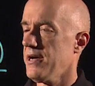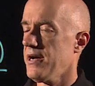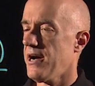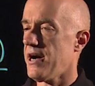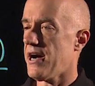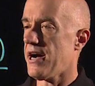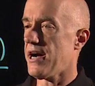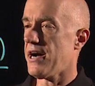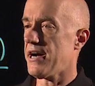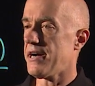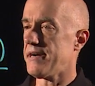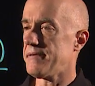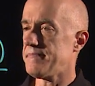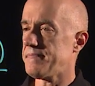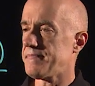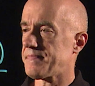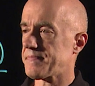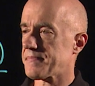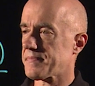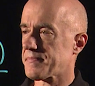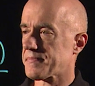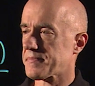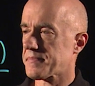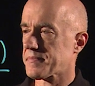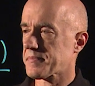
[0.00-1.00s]
Um,
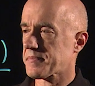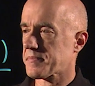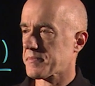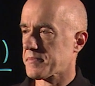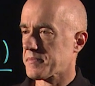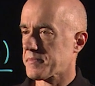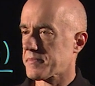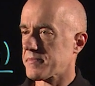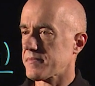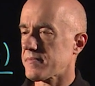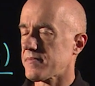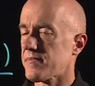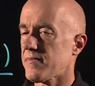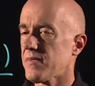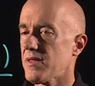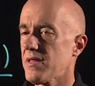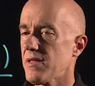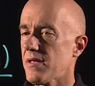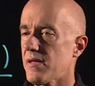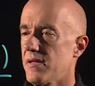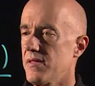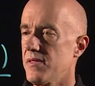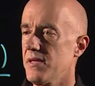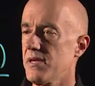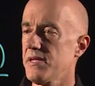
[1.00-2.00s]

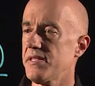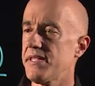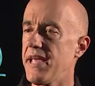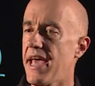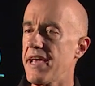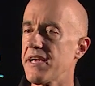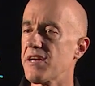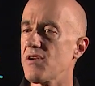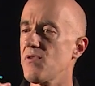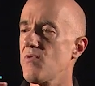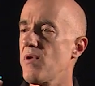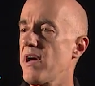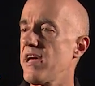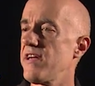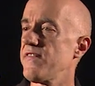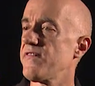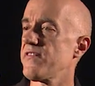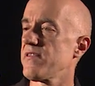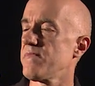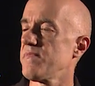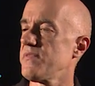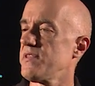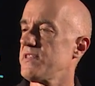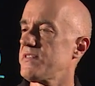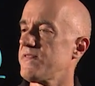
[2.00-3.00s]
the takeaway
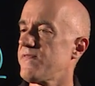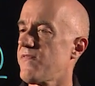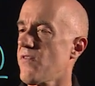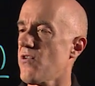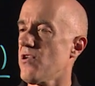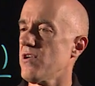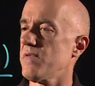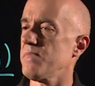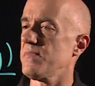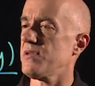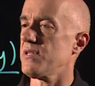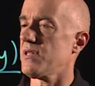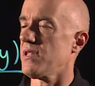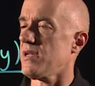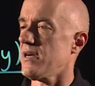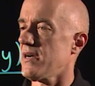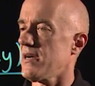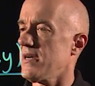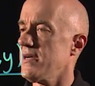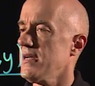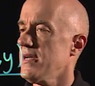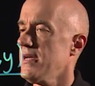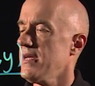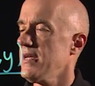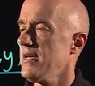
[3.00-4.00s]
from this
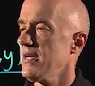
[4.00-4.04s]
formula